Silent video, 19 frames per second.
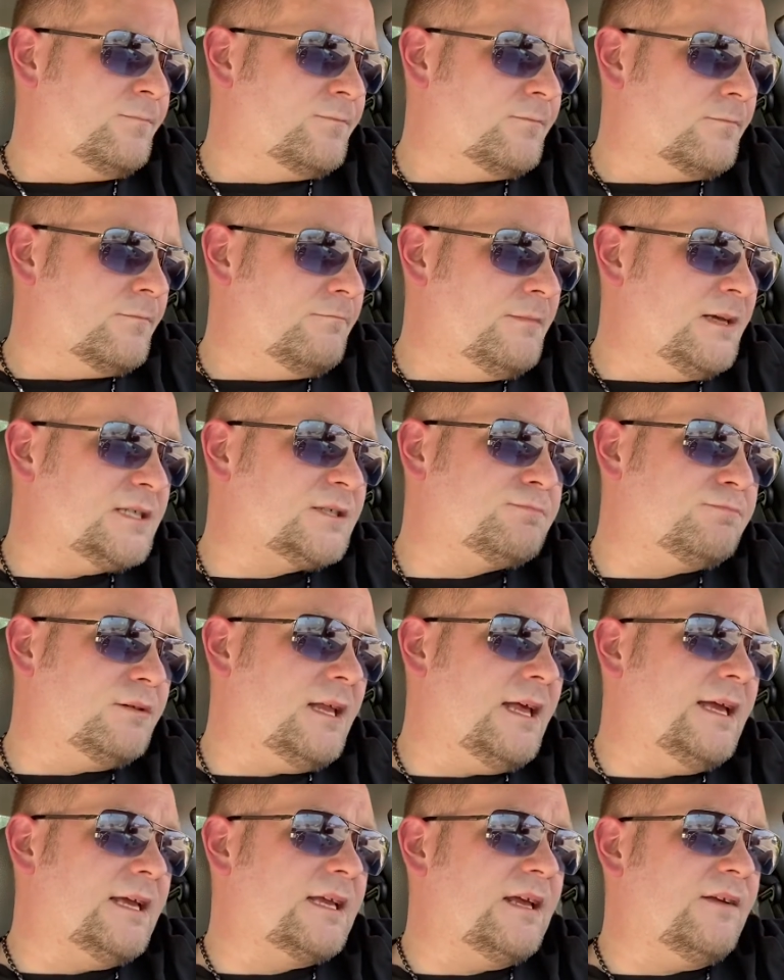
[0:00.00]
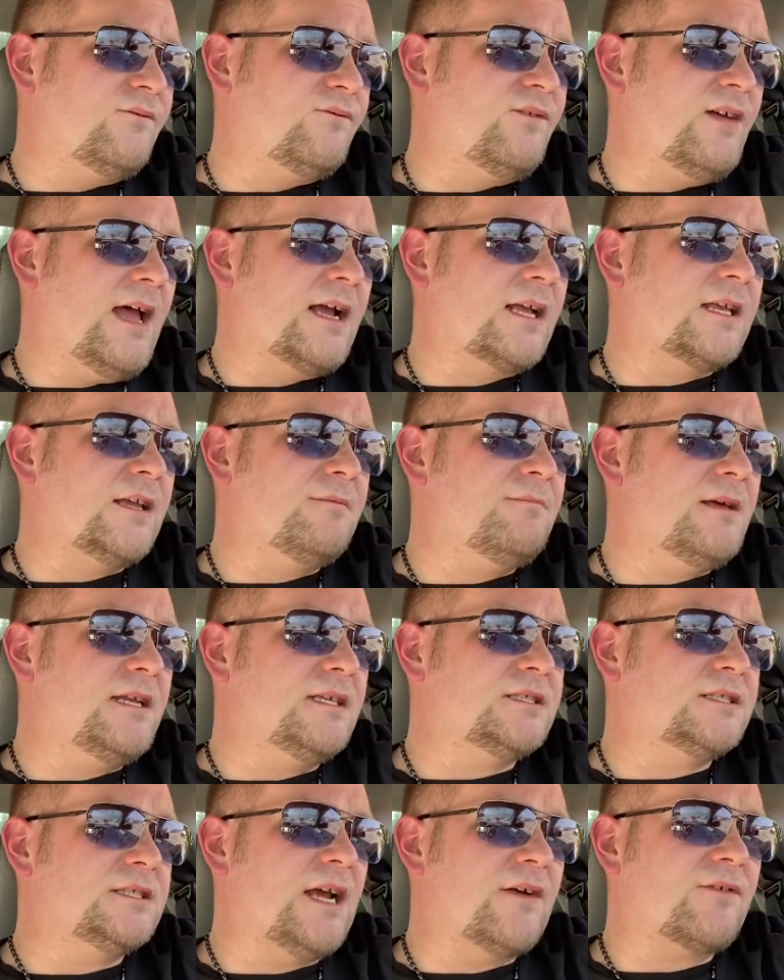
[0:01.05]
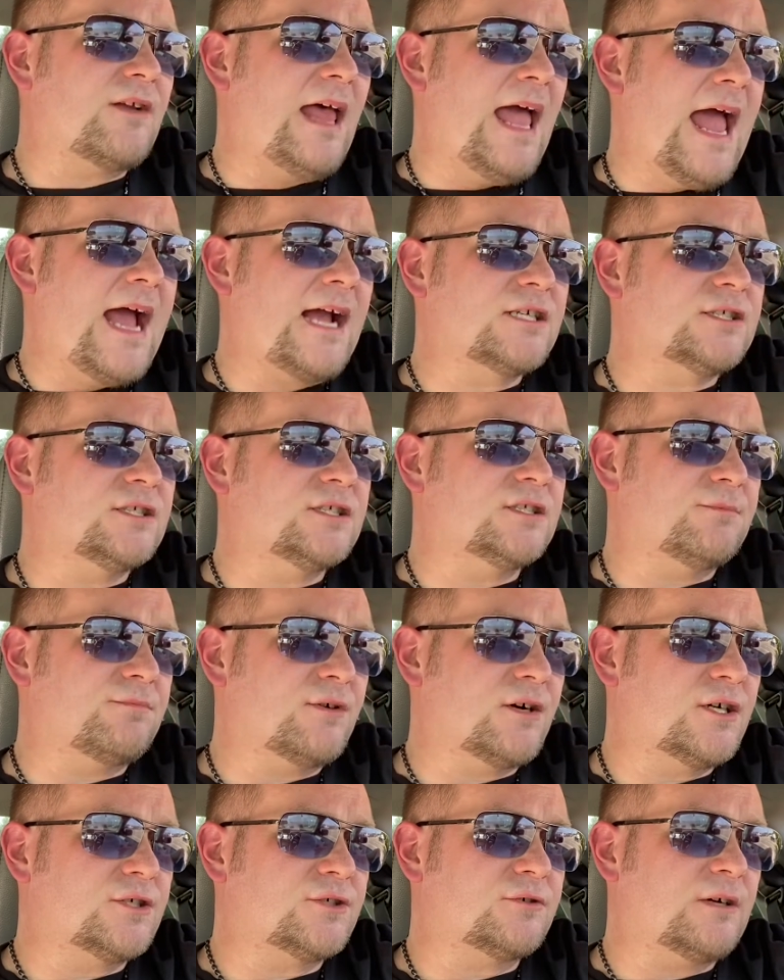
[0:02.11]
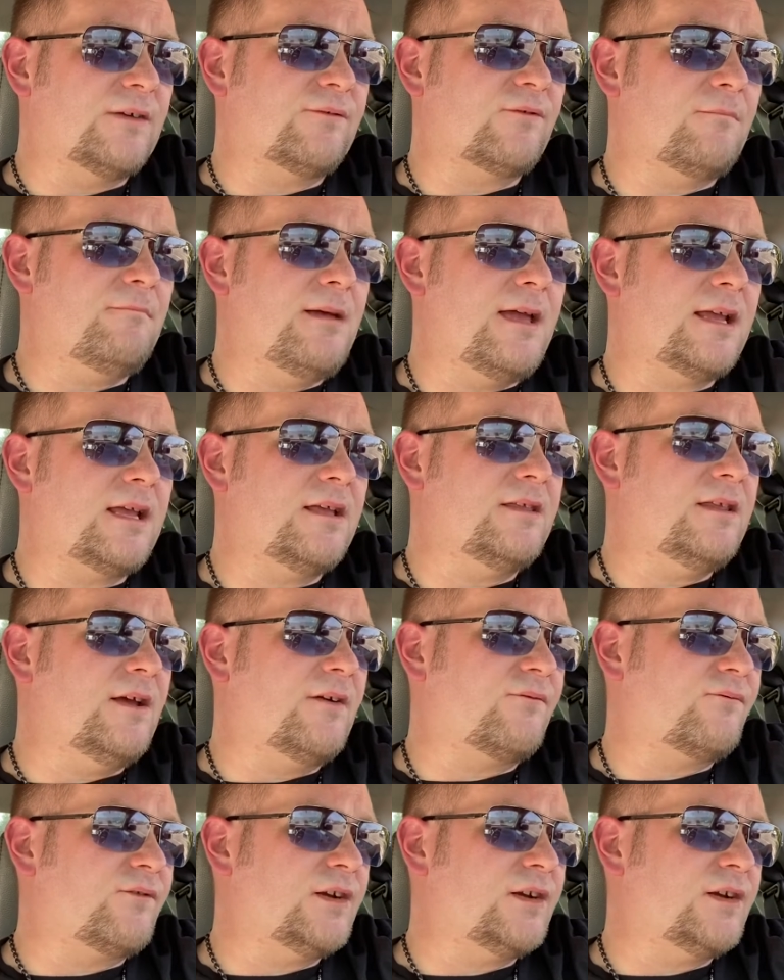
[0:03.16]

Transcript: Miss Blank, in fact, committed several actions of perjury, from making the